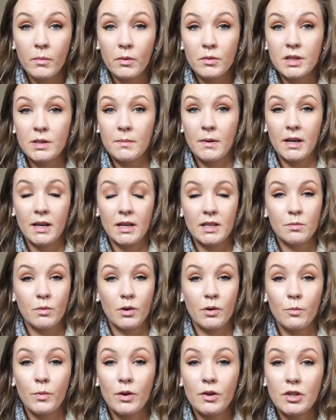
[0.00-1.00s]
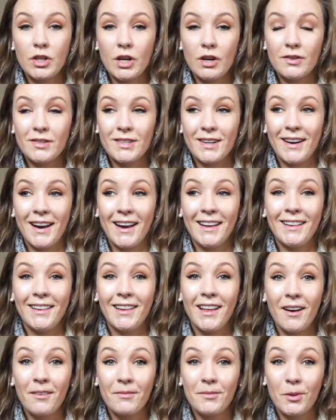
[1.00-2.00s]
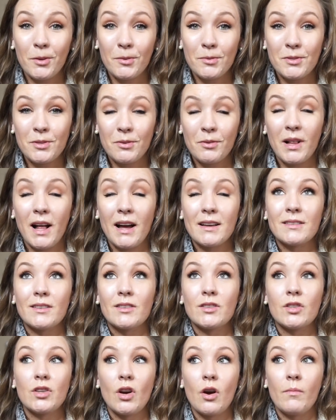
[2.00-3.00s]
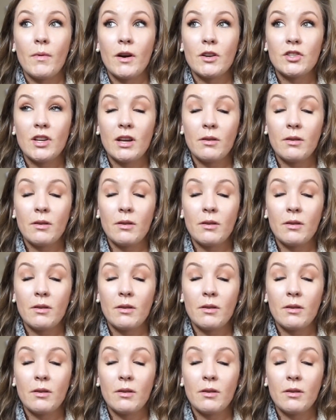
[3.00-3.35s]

Most of my kids were in wheelchairs, and I loved those 2 classes so much.